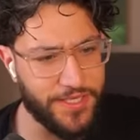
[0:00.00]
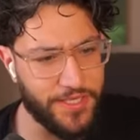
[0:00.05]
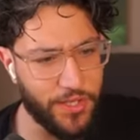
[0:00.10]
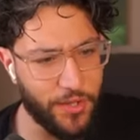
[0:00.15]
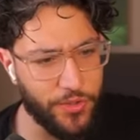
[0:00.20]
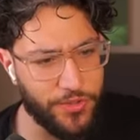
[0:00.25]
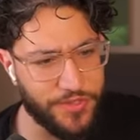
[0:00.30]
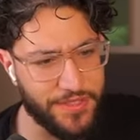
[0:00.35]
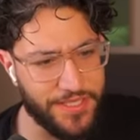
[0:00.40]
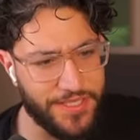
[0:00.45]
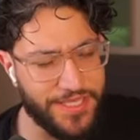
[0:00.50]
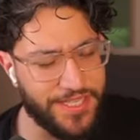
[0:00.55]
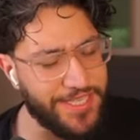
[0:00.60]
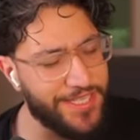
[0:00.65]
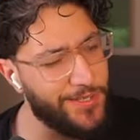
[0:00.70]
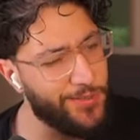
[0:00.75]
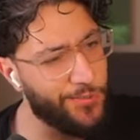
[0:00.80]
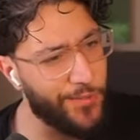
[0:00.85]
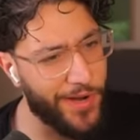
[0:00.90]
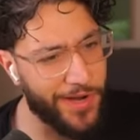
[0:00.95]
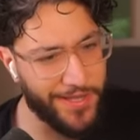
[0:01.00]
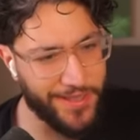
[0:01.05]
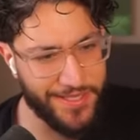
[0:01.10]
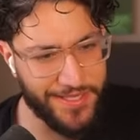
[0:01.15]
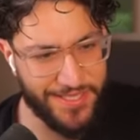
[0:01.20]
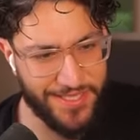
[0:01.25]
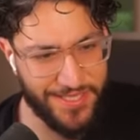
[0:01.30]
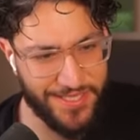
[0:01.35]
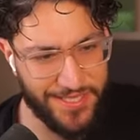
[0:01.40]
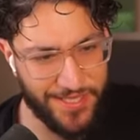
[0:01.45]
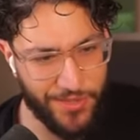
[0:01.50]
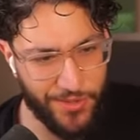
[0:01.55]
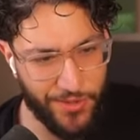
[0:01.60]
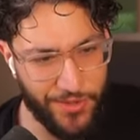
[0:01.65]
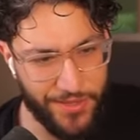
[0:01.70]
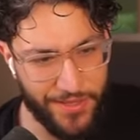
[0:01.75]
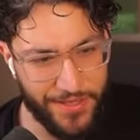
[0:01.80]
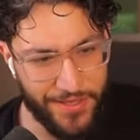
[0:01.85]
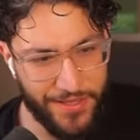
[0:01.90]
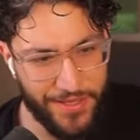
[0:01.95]
though, to see where this is
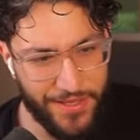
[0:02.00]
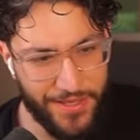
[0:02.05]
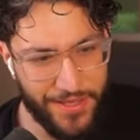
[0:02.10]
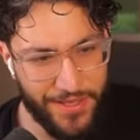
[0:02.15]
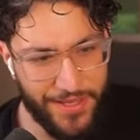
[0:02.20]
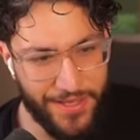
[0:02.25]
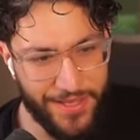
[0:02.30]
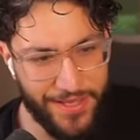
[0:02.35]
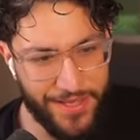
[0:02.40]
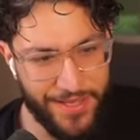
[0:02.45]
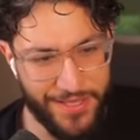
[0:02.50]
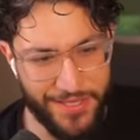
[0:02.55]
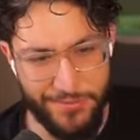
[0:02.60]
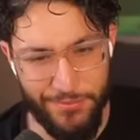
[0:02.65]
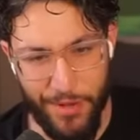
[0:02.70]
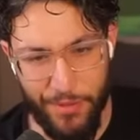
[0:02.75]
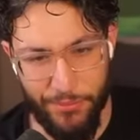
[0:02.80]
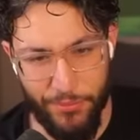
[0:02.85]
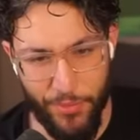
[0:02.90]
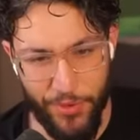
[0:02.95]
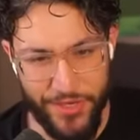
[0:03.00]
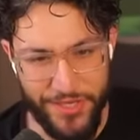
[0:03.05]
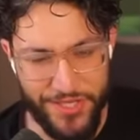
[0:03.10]
going. Here's my boy